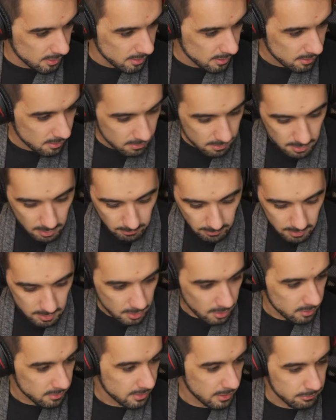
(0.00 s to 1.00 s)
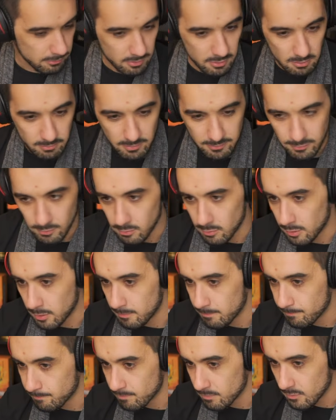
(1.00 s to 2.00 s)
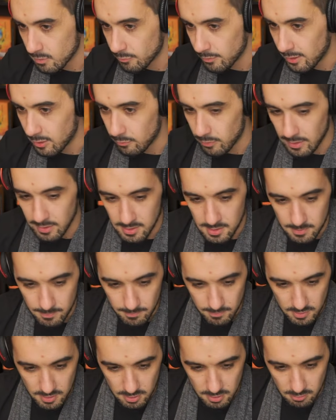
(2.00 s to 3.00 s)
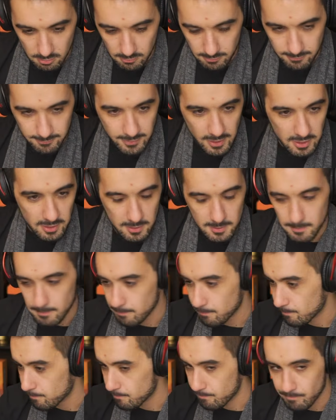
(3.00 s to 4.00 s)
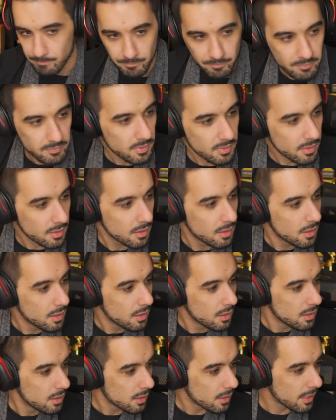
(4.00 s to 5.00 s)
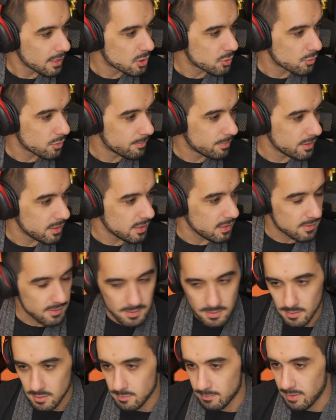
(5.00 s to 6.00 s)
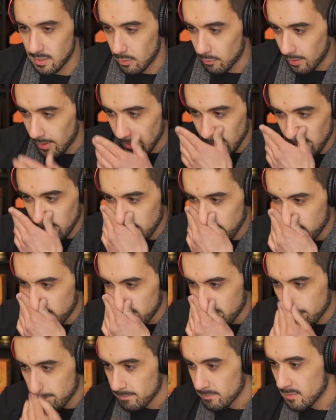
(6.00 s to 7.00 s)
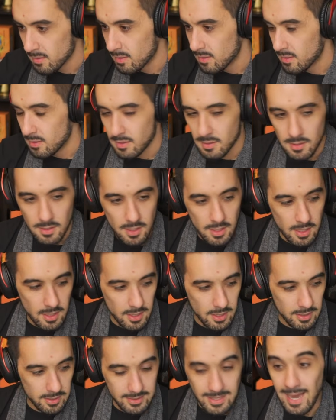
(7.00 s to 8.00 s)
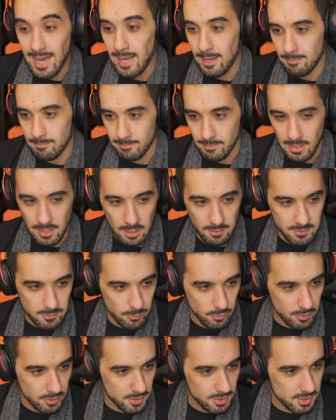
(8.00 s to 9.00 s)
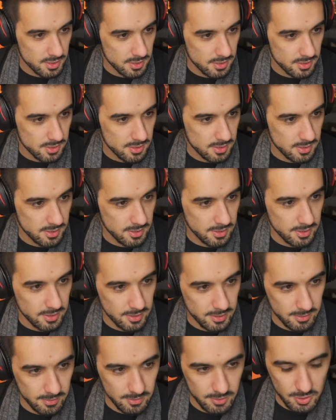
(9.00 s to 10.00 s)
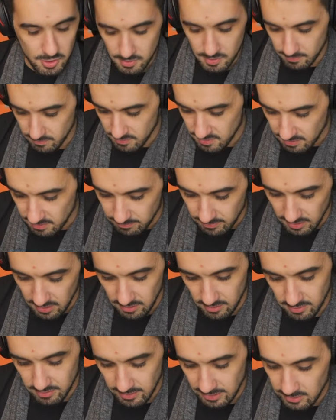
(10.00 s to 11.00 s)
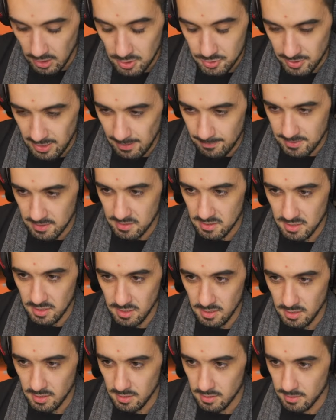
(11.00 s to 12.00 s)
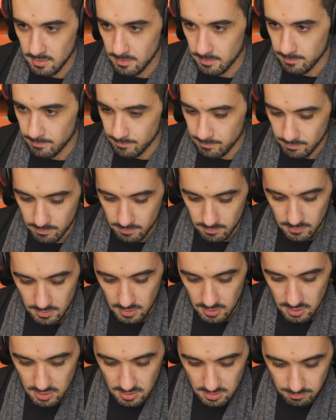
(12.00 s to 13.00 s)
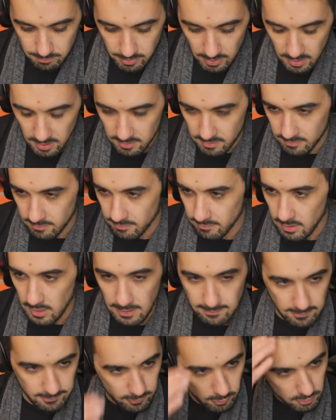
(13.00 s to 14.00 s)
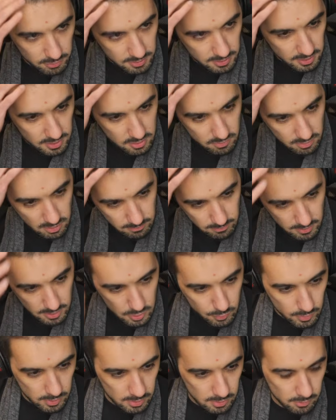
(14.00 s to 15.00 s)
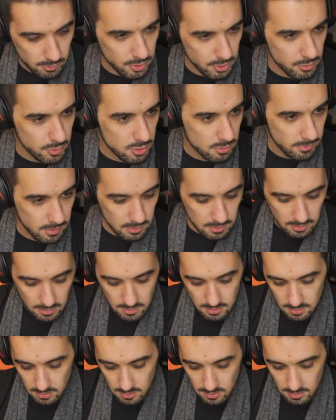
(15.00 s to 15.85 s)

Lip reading: come in contact with her before, raid-wise, so fuck it. Let's repeat. It's been a while. Yeah, I love S'mores' just demeanor. It also helps that she is part FF14 streamer as well, or used to be at least.